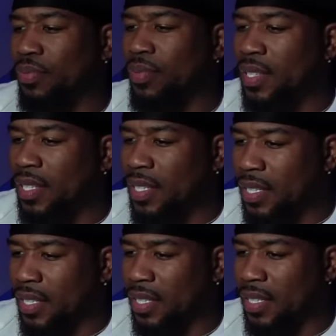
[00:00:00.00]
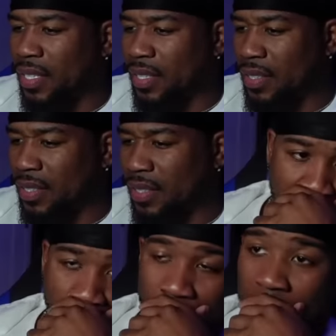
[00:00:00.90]
Bruh.
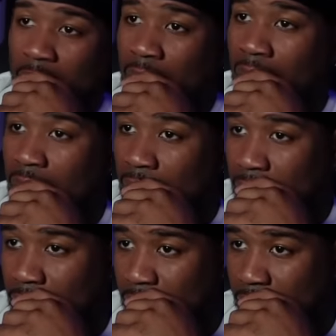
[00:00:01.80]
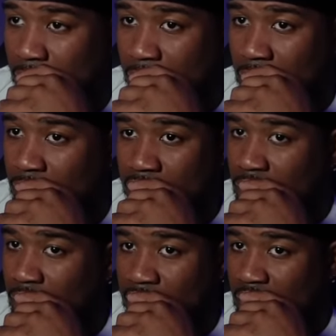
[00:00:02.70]
Bruh.
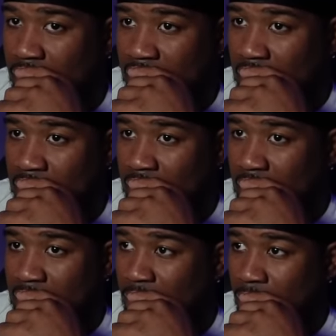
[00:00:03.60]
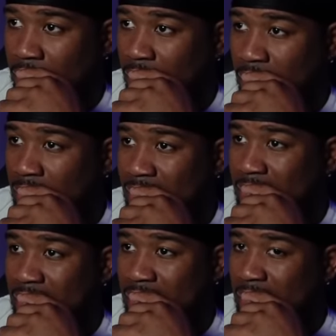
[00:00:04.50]
Yeah, that this that
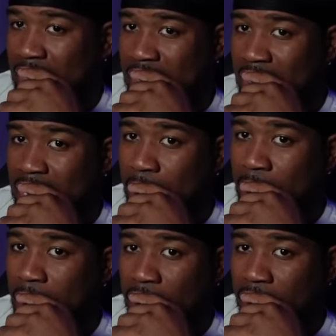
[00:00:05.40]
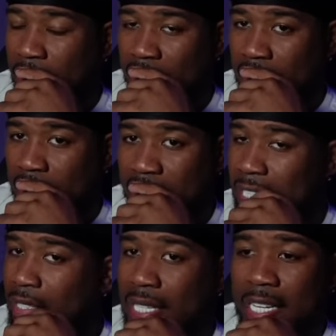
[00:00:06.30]
motherfucker's that motherfucker.
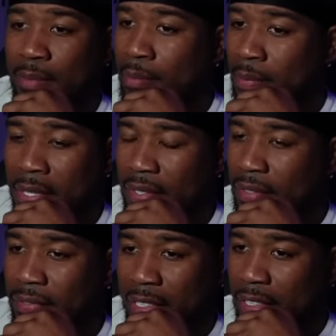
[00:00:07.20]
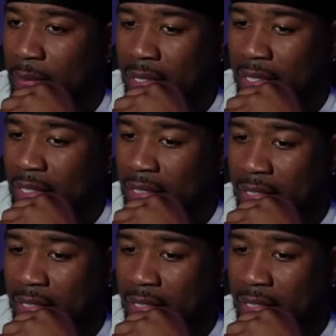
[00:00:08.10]
That that motherfucker, bruh.